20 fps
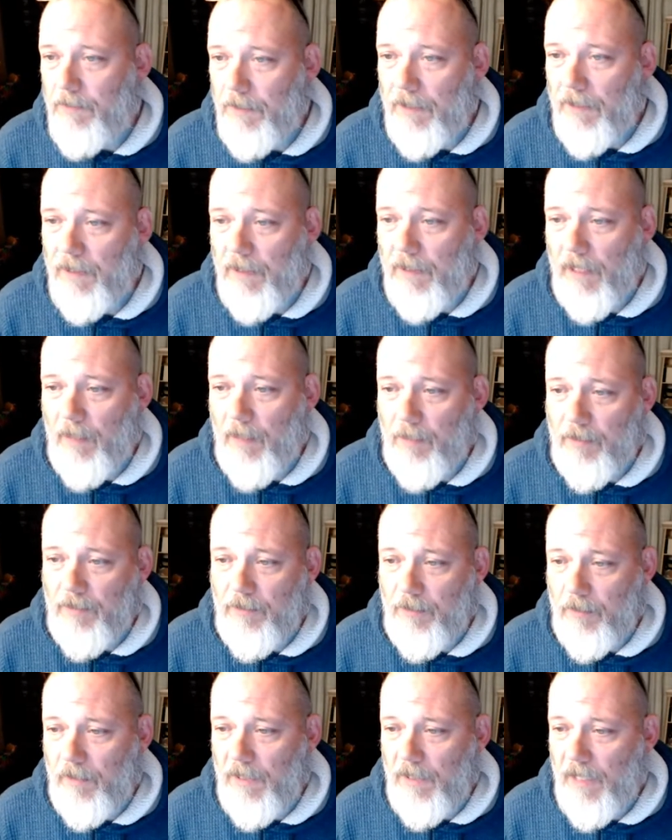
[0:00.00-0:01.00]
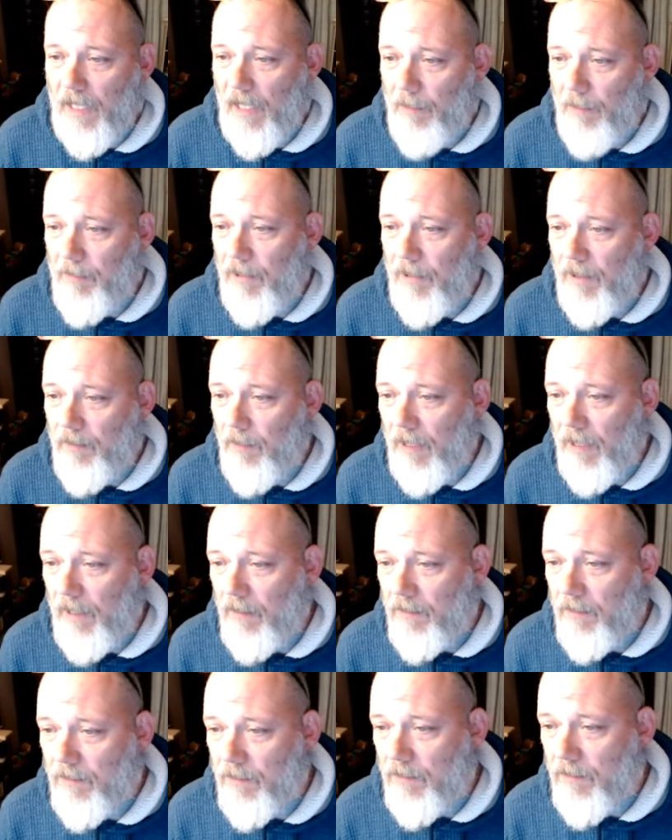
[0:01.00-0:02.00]
If you get an opportunity, hop in,
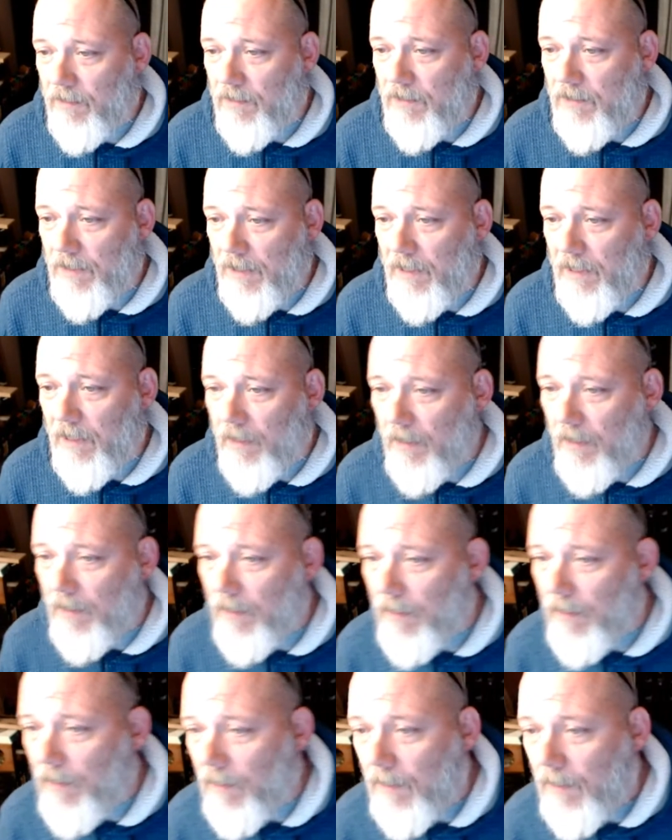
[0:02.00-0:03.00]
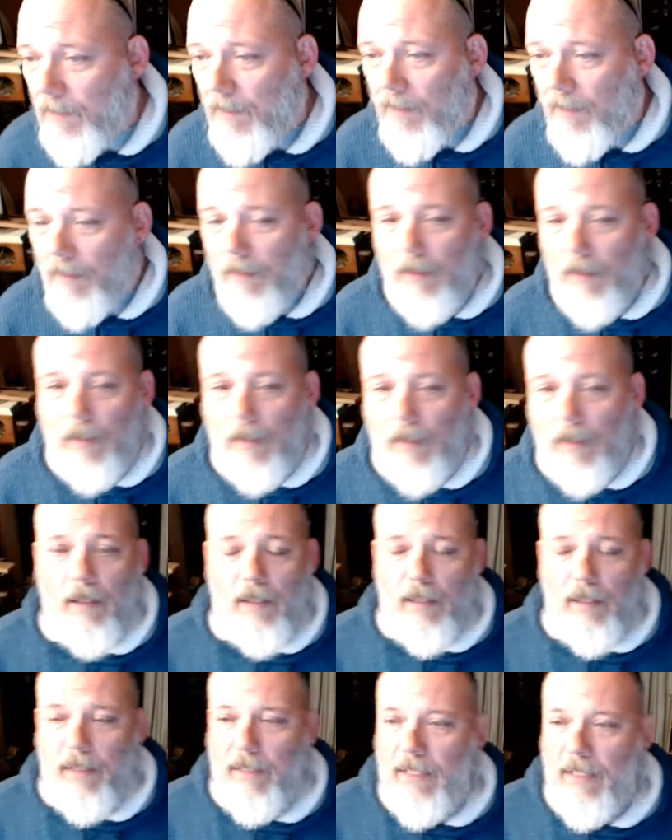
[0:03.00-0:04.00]
man. It's good to see you.
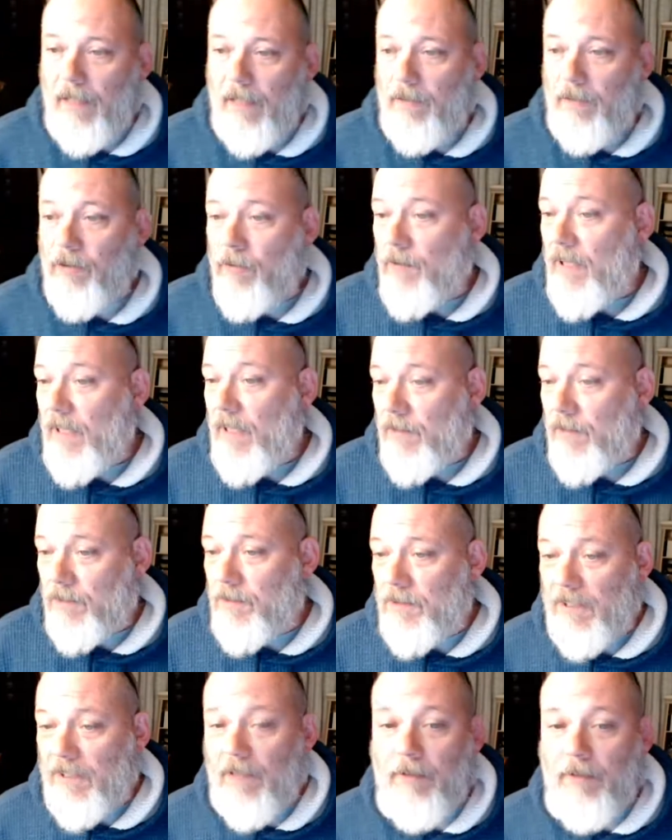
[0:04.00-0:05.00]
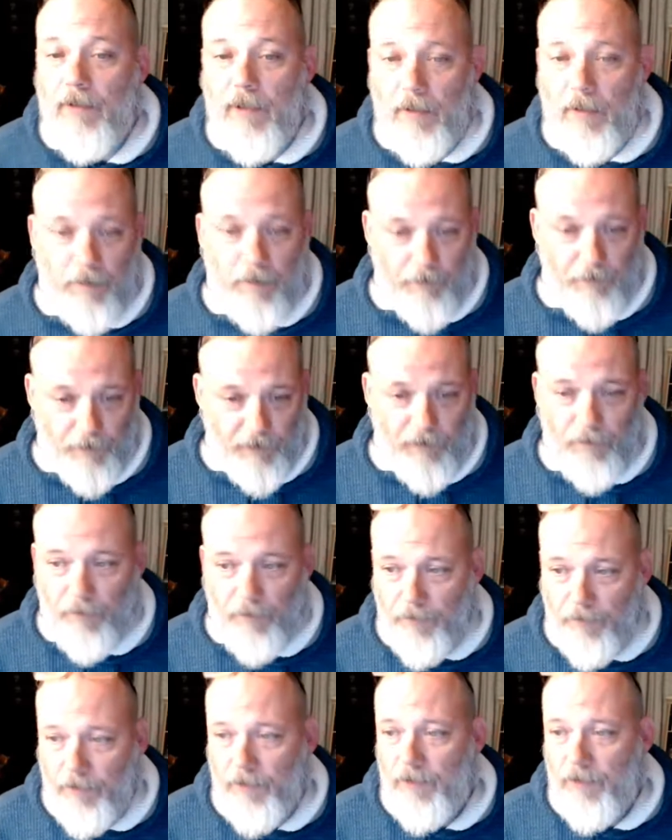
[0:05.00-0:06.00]
Yeah, 2007 in
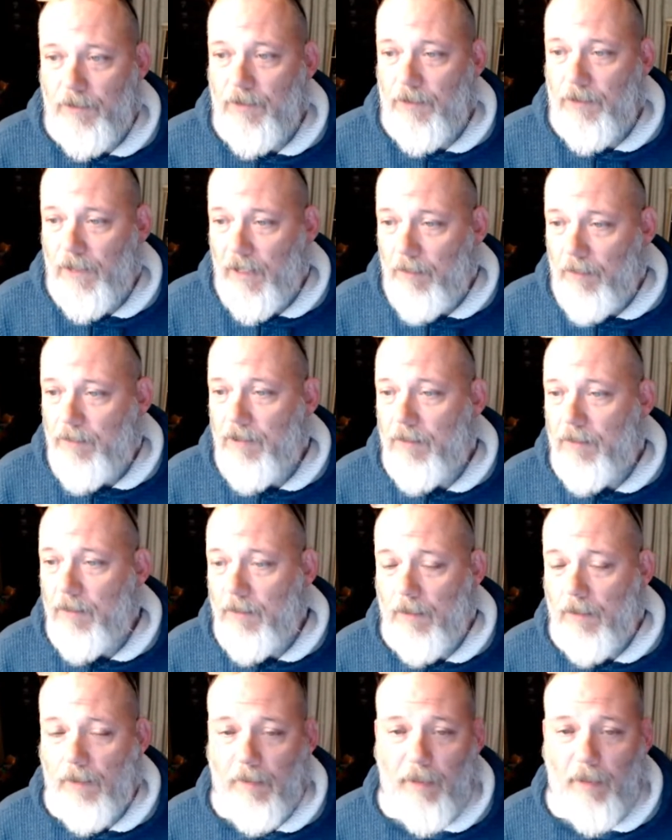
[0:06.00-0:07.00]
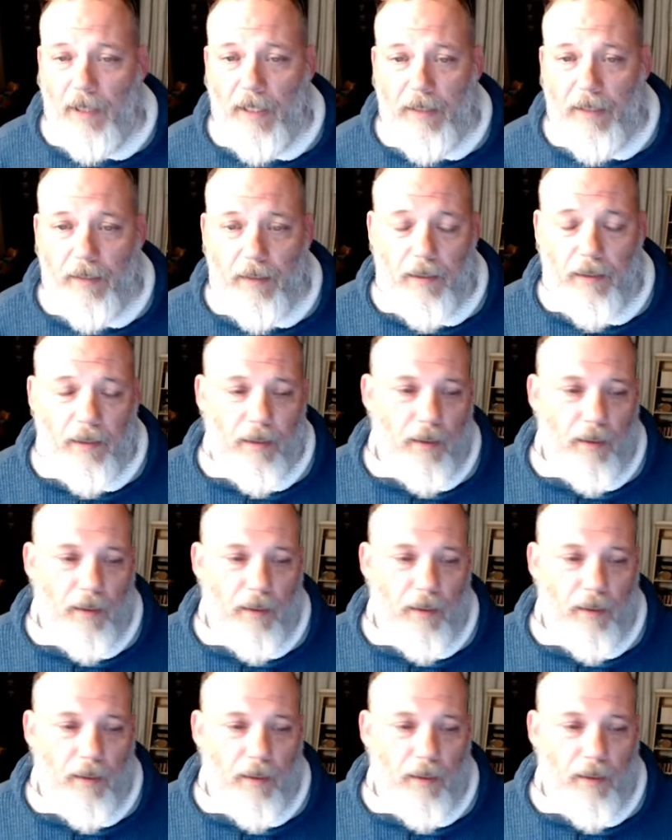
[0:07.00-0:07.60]
reverse is absolutely right.